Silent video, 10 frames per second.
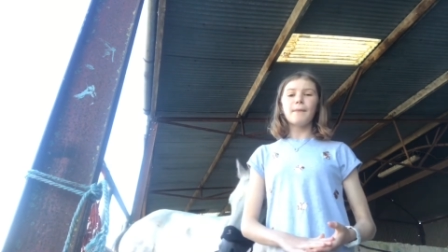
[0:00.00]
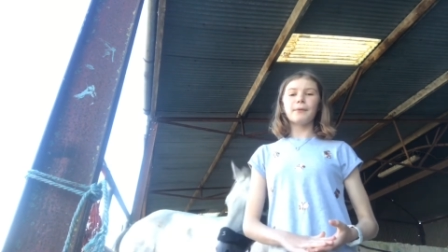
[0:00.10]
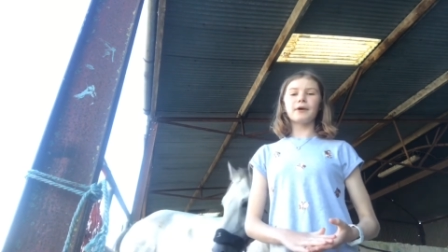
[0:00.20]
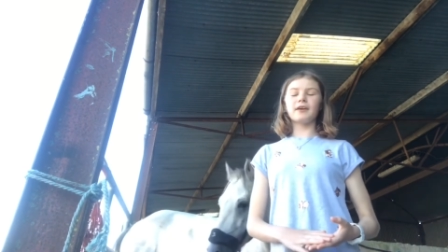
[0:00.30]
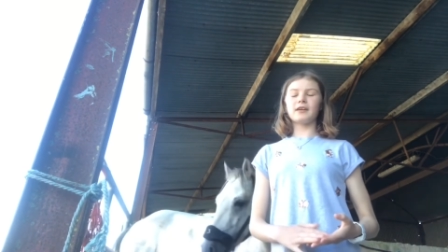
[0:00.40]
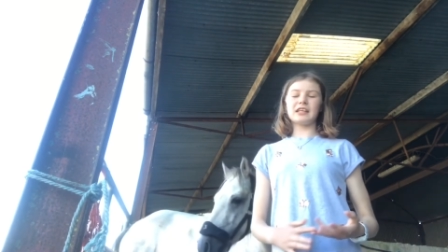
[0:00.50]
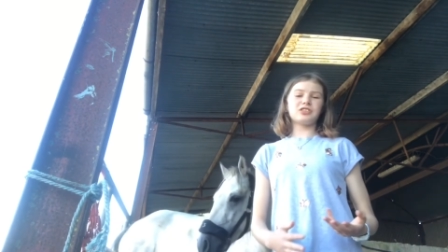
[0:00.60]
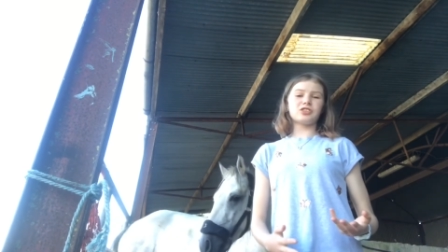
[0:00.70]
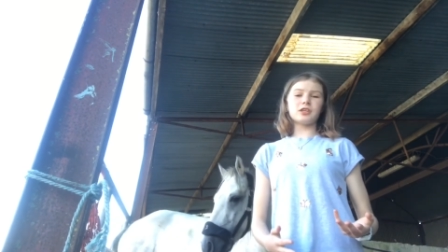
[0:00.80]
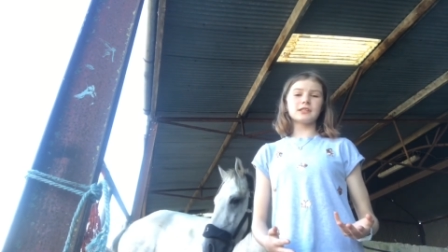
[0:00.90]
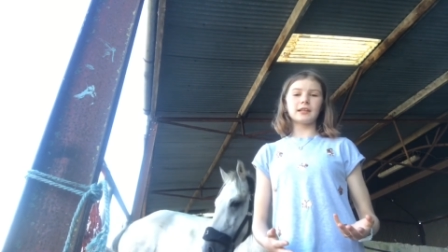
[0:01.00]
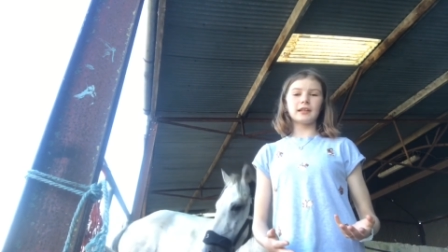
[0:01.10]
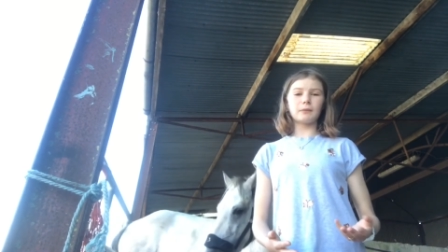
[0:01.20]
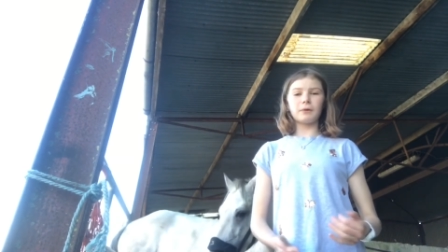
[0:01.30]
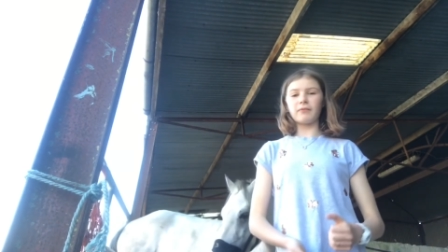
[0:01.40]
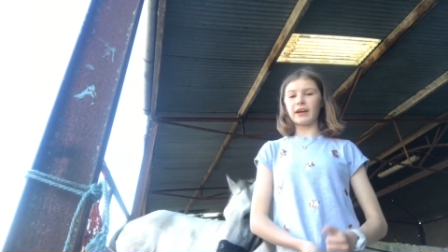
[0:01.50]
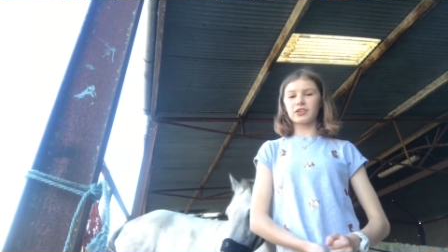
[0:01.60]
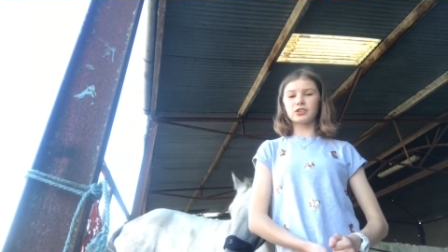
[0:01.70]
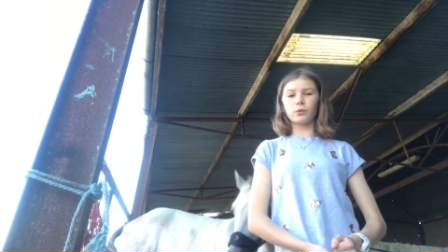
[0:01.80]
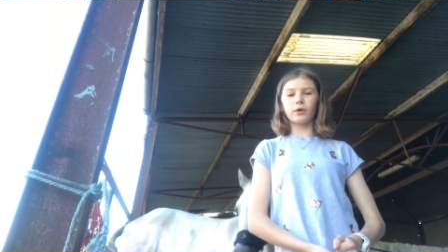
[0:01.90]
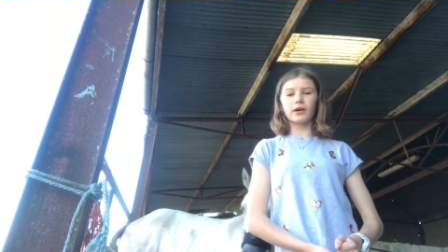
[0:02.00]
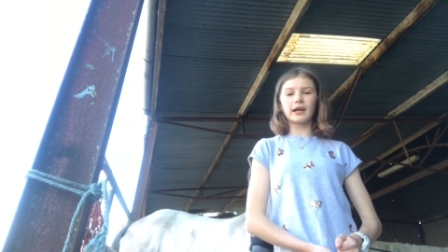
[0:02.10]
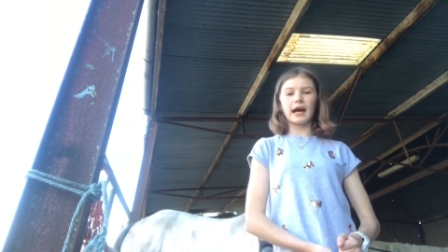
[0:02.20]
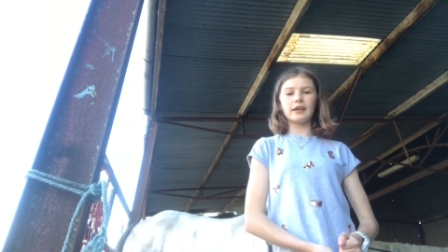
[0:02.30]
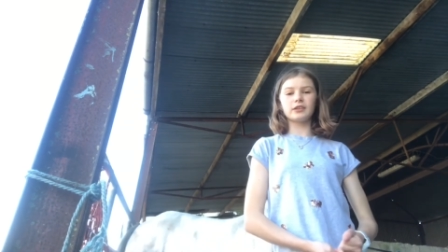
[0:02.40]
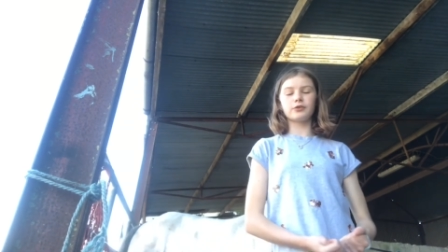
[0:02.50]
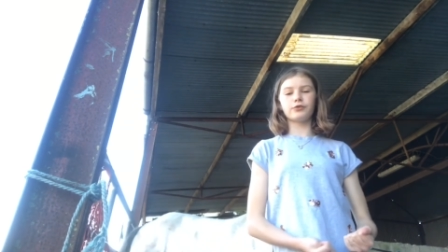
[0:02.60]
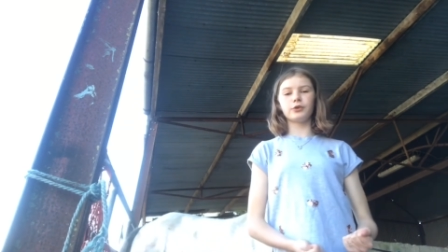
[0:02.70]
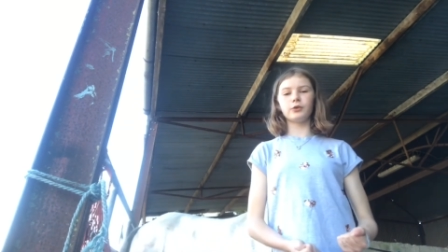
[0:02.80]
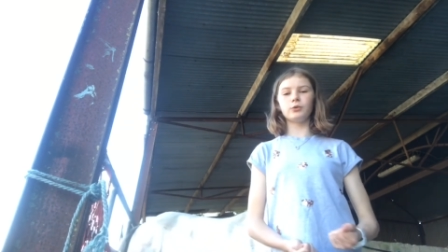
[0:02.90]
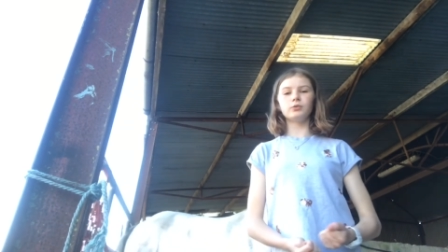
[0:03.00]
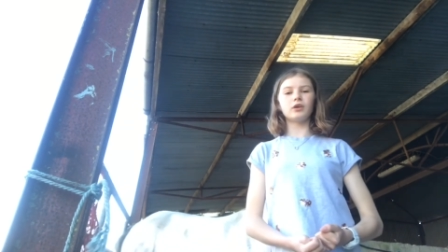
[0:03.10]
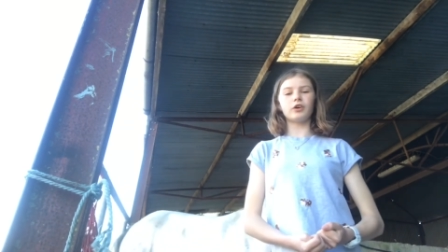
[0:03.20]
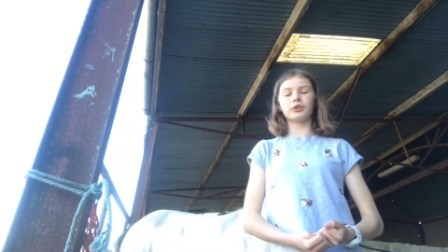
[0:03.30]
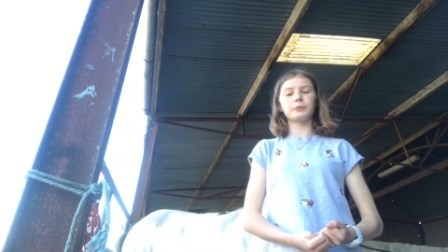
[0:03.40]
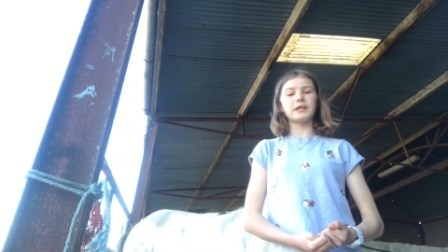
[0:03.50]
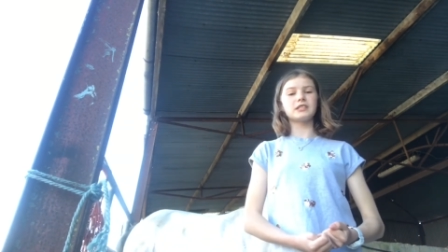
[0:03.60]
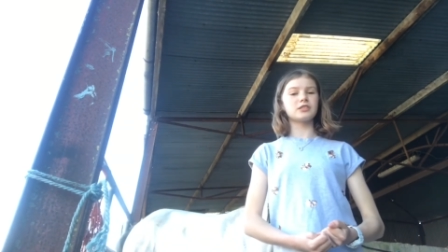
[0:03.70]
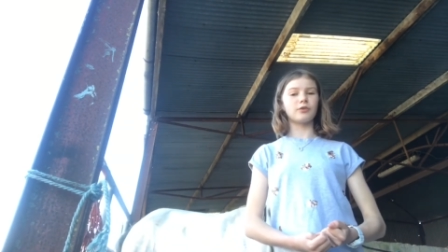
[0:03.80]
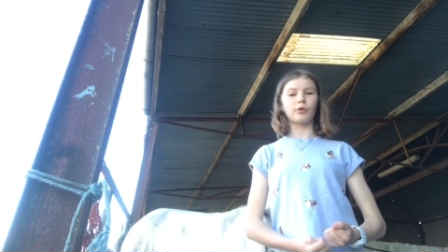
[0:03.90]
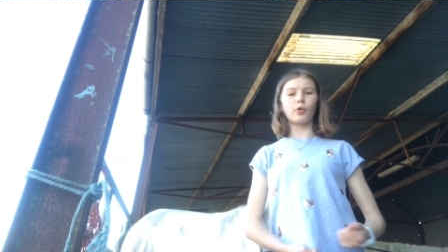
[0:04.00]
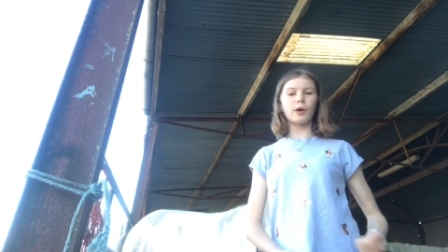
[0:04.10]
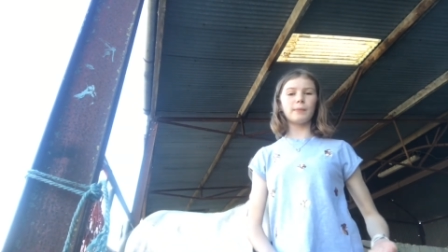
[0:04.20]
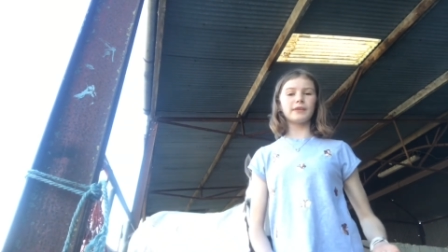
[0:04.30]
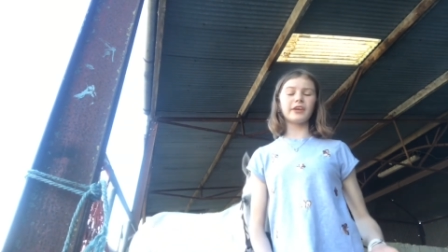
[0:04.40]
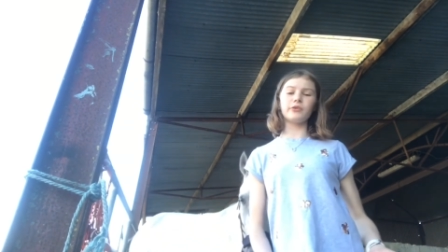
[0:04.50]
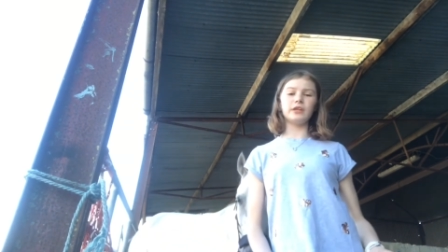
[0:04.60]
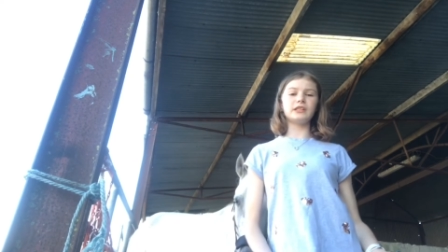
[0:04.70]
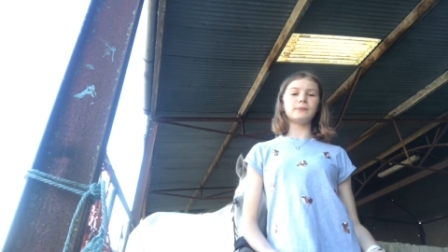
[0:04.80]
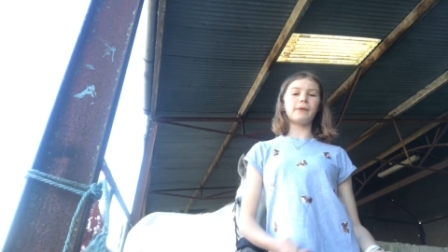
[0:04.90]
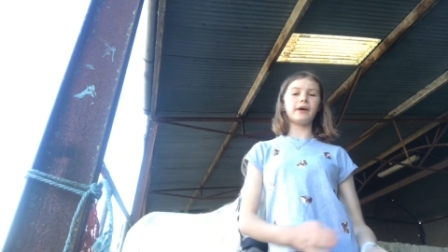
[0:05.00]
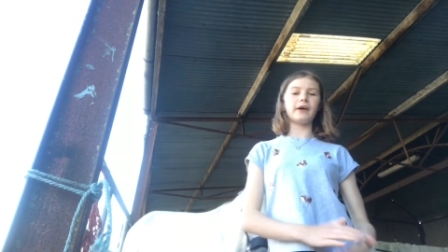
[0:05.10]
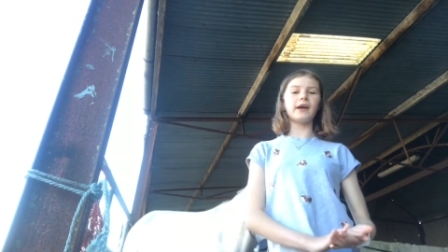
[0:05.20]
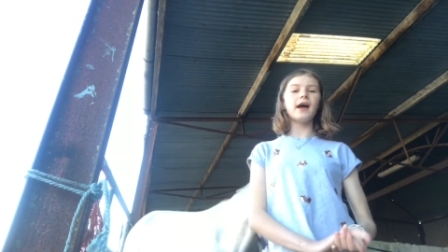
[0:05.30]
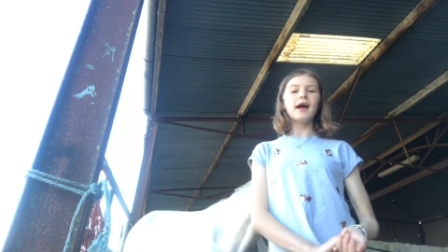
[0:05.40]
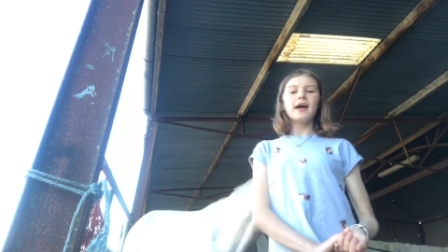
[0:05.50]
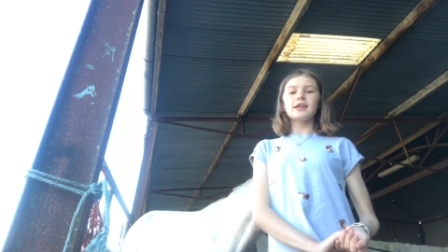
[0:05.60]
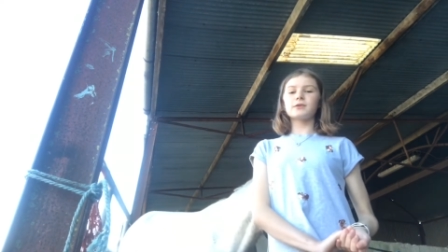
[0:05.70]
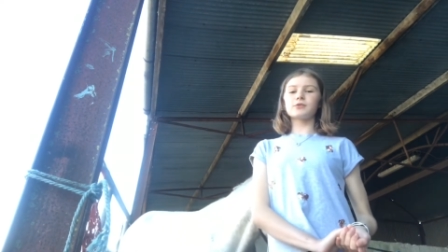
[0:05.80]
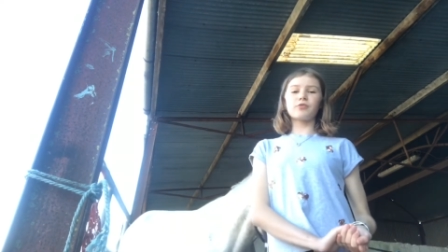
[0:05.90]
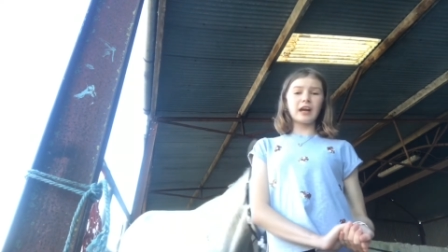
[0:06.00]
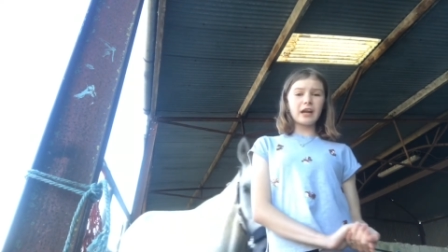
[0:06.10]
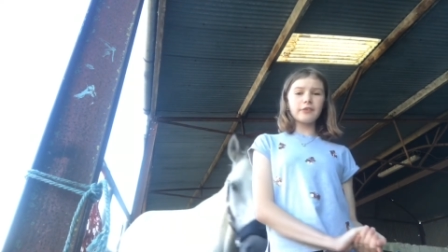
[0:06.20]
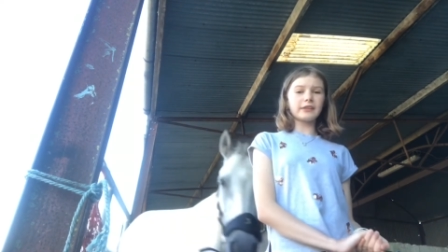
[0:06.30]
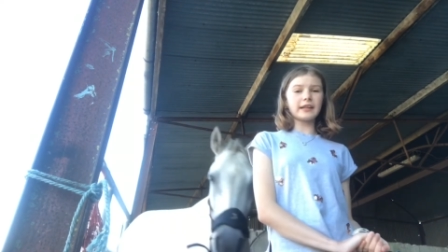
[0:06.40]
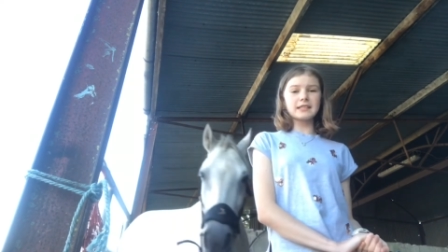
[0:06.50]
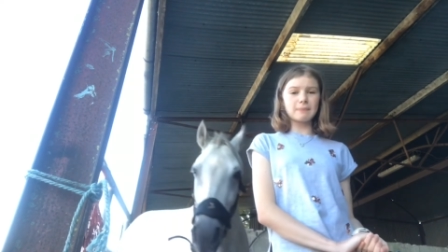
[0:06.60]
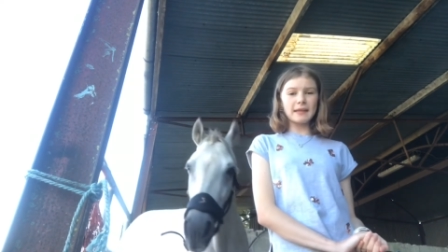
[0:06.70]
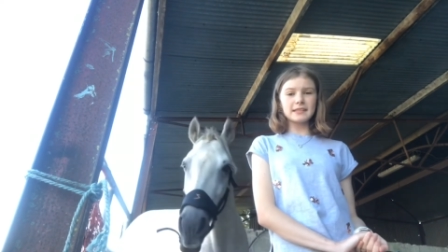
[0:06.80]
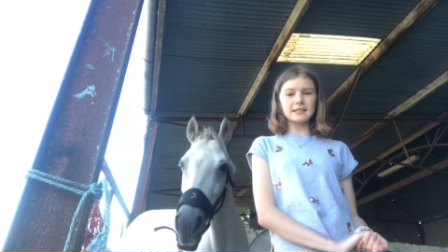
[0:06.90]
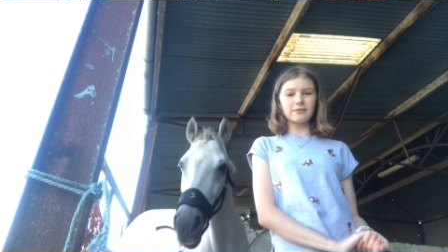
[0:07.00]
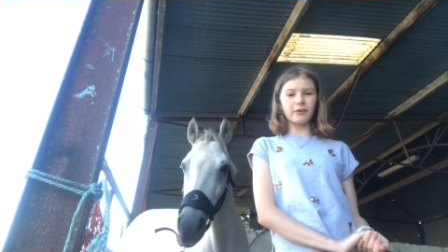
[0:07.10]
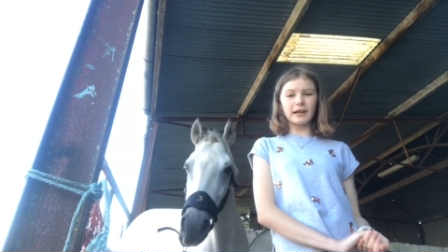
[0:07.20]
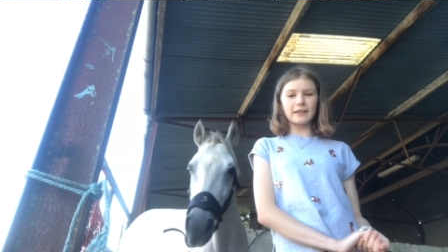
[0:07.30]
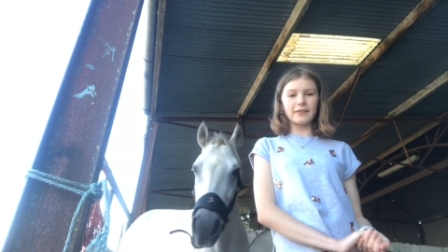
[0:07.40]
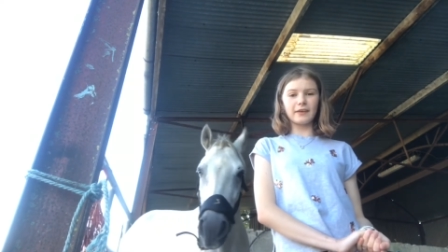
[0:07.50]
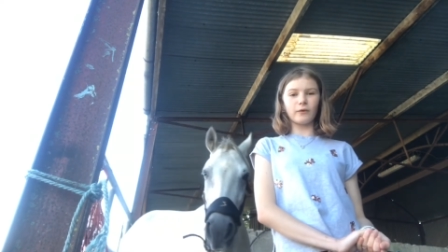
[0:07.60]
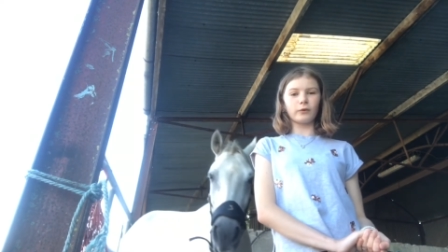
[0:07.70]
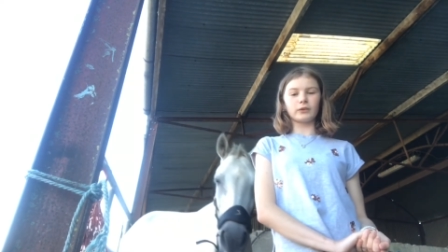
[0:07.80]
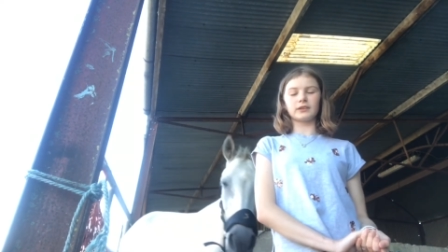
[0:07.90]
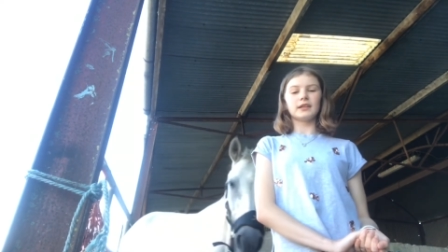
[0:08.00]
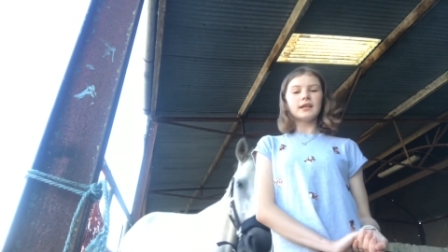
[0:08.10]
But it's just a little bit of extra work and a few other pieces of equipment that you need to buy. So it's really not that expensive or anything, or